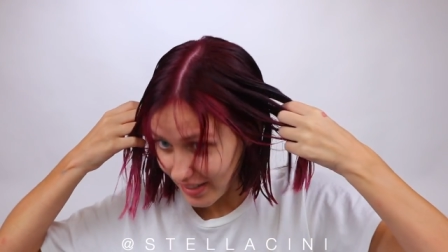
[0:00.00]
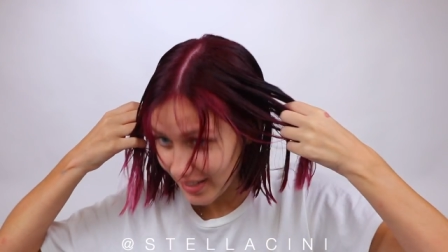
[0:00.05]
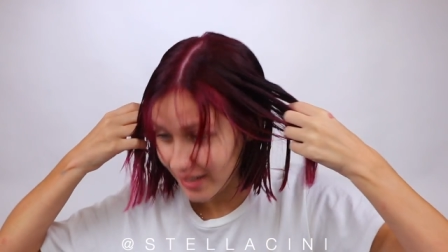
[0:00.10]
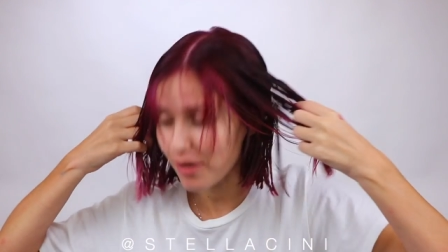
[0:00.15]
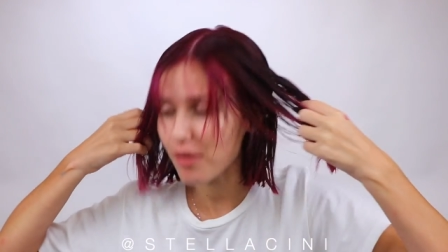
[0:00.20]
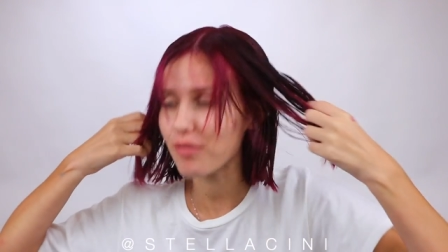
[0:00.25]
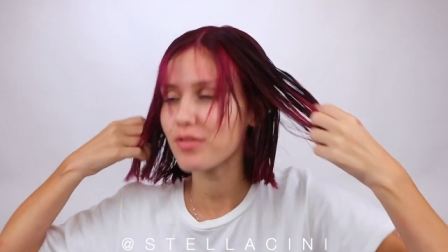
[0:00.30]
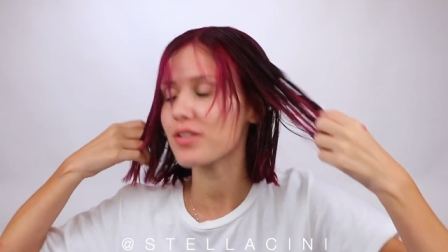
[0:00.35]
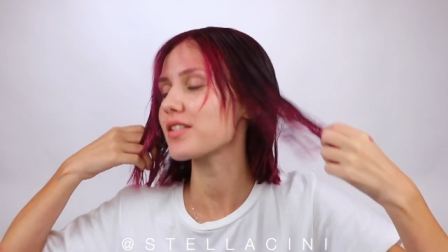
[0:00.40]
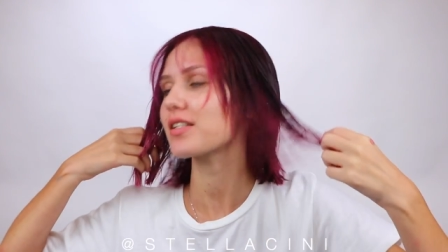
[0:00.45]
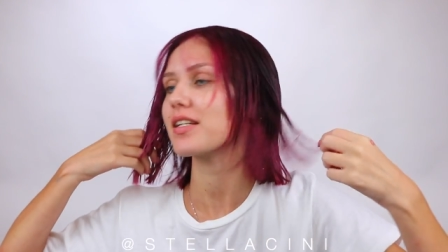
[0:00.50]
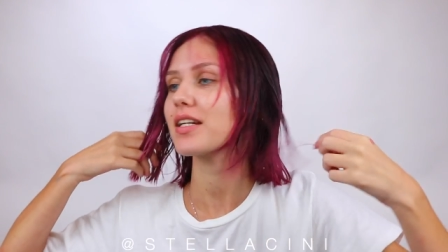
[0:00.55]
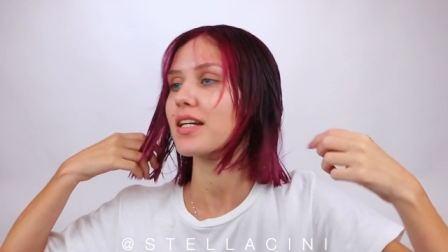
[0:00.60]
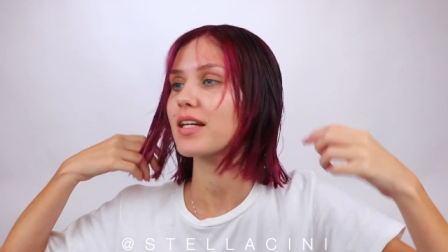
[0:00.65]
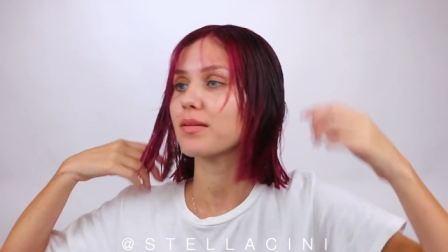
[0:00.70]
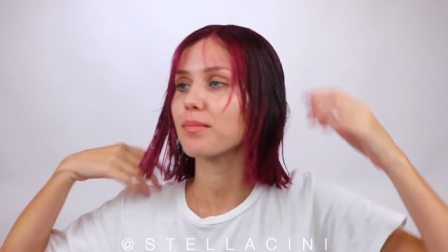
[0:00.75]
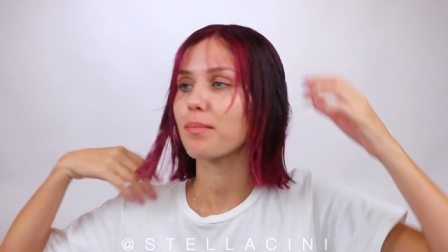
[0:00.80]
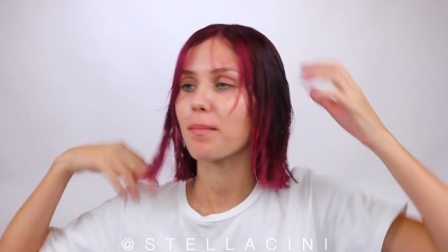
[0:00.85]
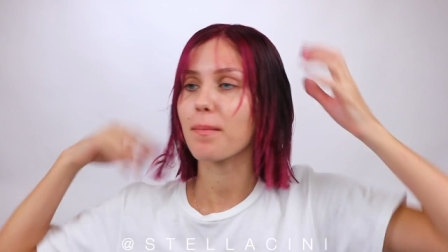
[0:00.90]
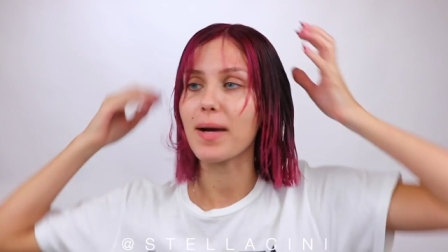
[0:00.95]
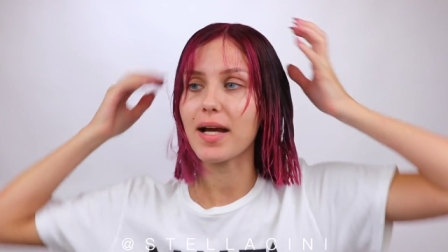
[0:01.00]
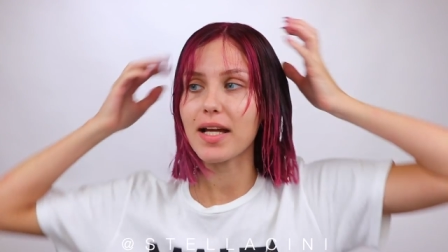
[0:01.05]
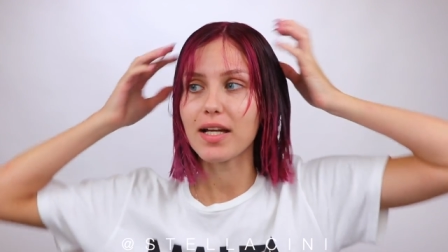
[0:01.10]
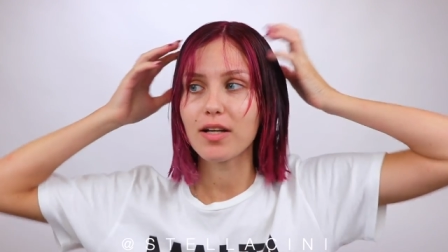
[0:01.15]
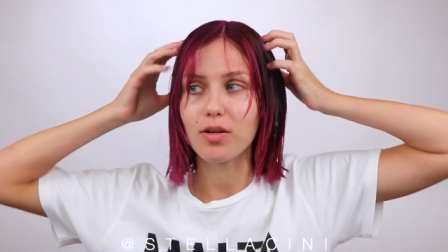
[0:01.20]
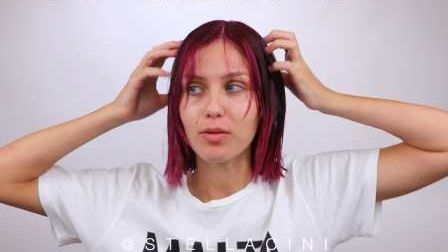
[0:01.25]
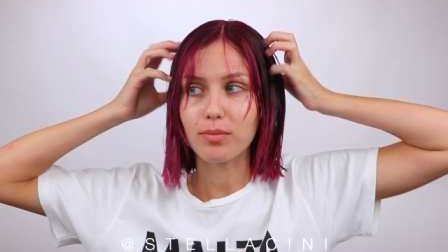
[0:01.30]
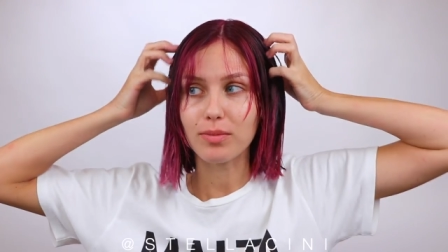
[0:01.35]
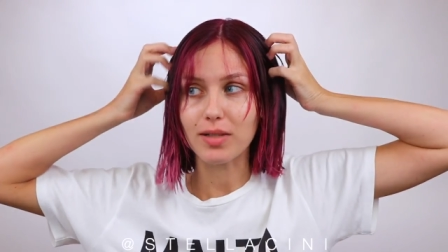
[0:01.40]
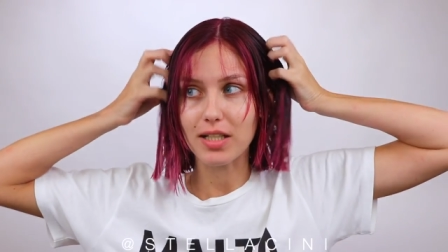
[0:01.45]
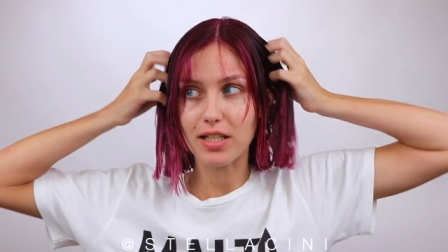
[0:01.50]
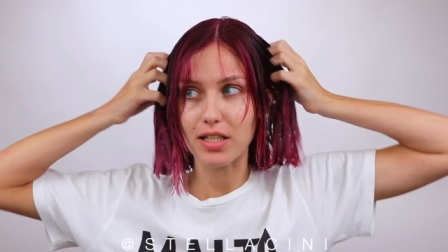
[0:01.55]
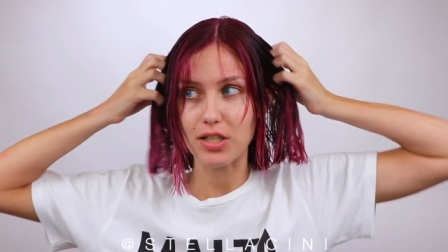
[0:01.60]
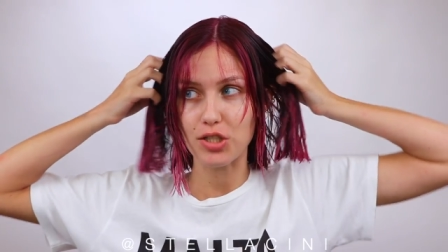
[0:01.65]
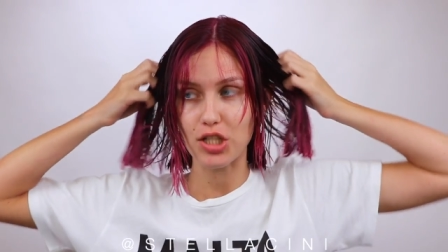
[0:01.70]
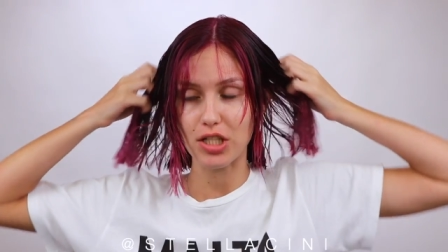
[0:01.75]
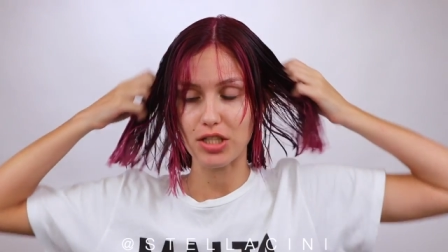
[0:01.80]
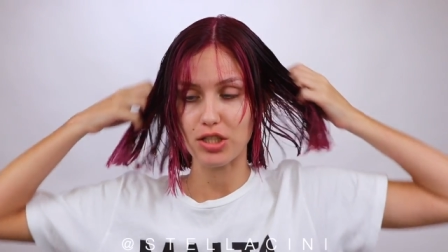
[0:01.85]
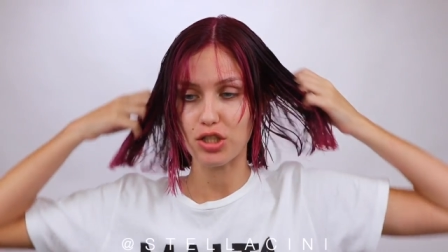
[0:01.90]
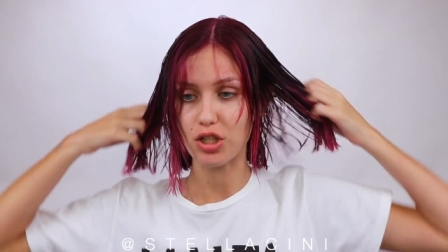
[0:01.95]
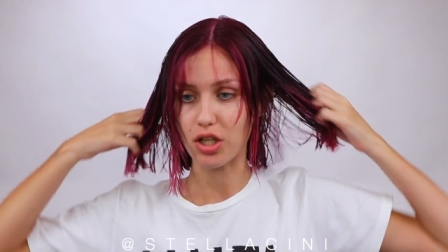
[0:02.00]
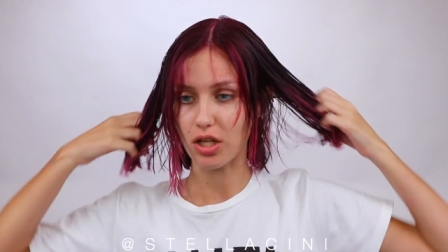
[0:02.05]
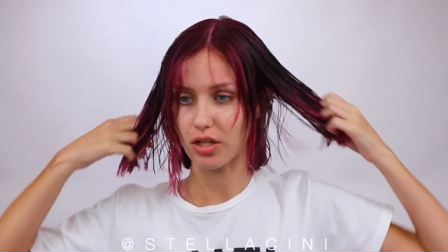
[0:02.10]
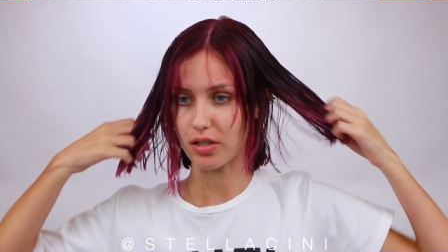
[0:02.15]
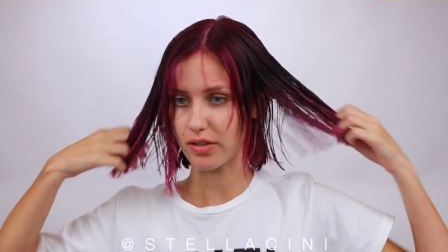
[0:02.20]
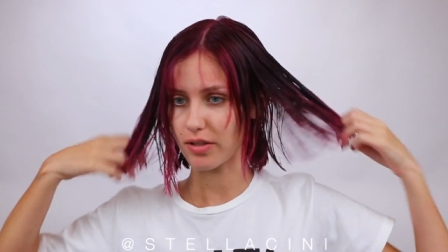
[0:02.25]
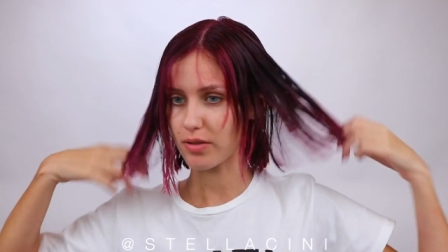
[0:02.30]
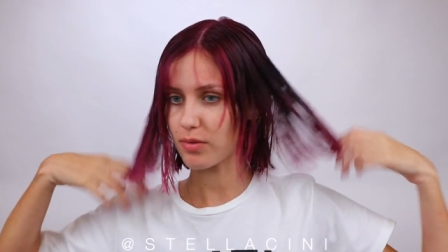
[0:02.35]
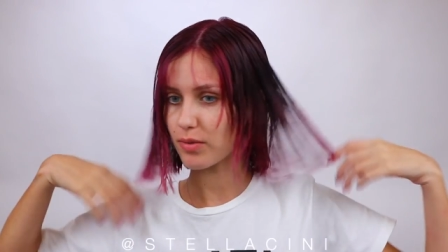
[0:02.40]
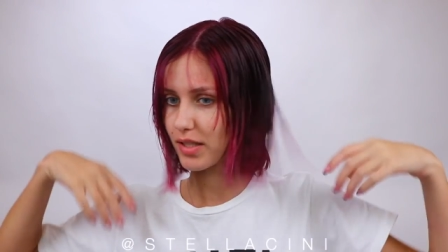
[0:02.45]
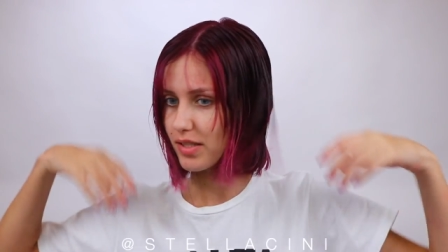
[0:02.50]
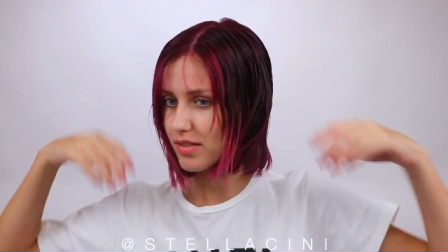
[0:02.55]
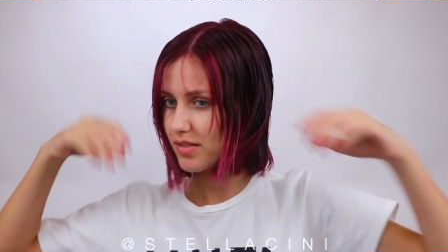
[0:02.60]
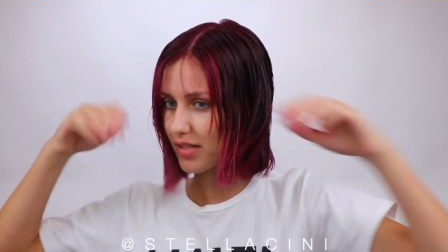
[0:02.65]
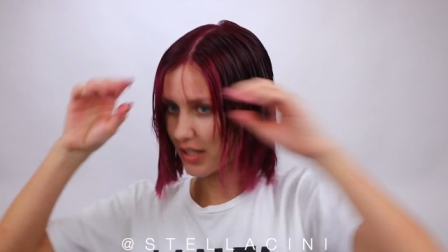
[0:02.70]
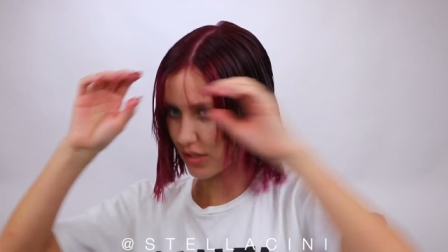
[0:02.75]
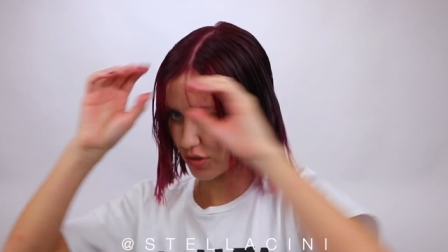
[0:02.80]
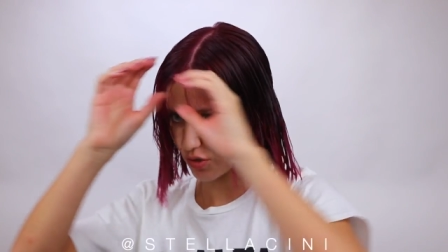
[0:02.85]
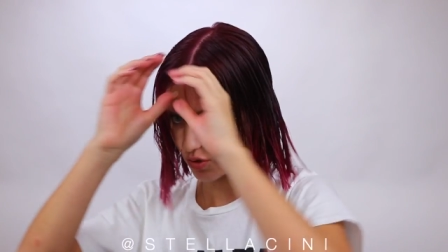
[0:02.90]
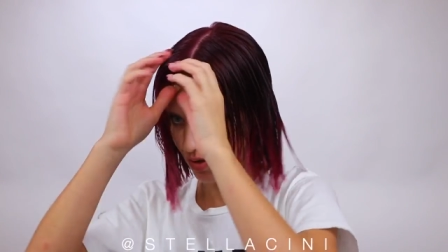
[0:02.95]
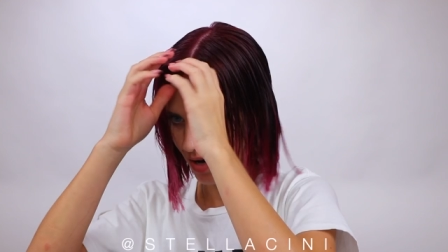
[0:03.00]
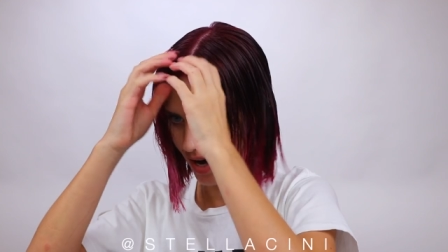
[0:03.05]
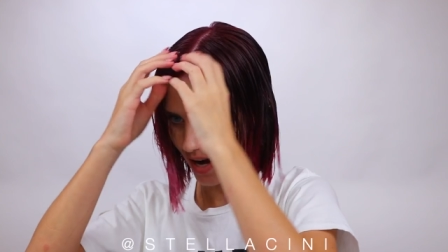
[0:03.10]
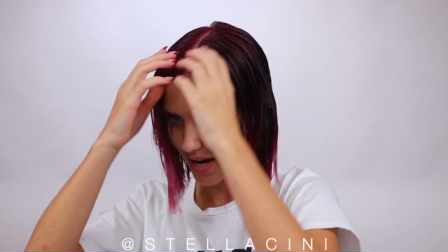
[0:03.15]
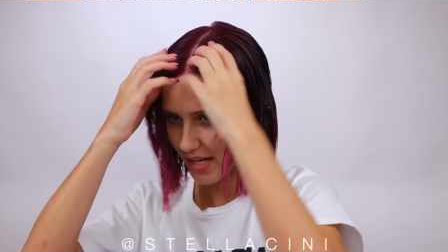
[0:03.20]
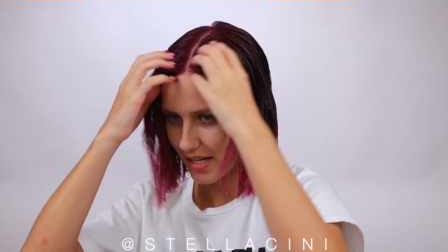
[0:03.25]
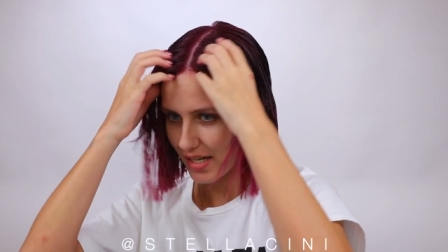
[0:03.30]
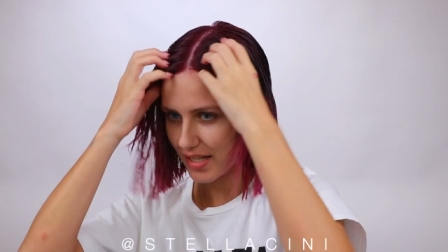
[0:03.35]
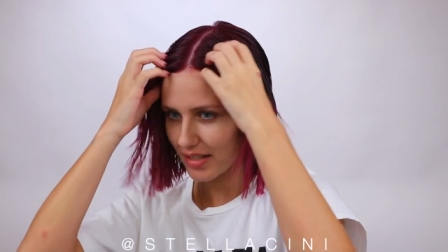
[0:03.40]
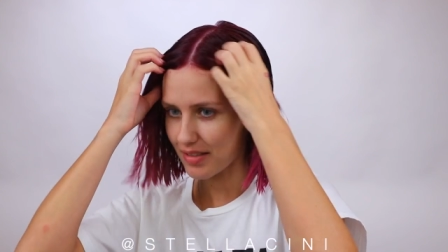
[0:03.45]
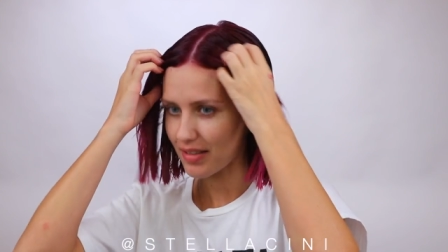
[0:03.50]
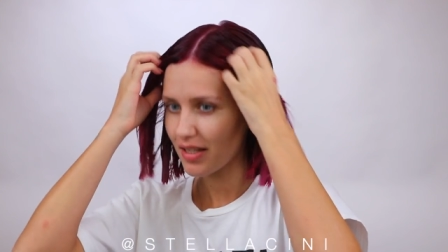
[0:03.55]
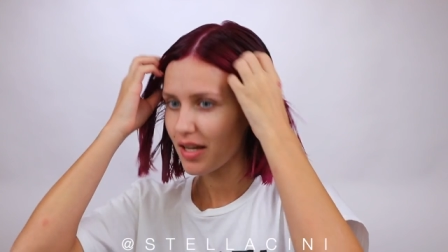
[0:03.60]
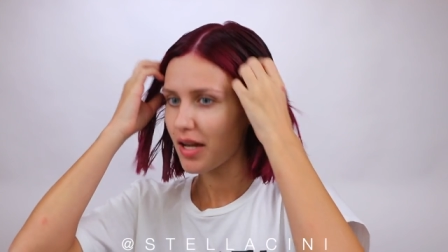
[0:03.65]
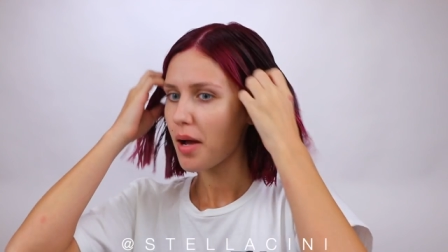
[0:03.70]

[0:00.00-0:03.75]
Like obviously it might completely change color once I dry it.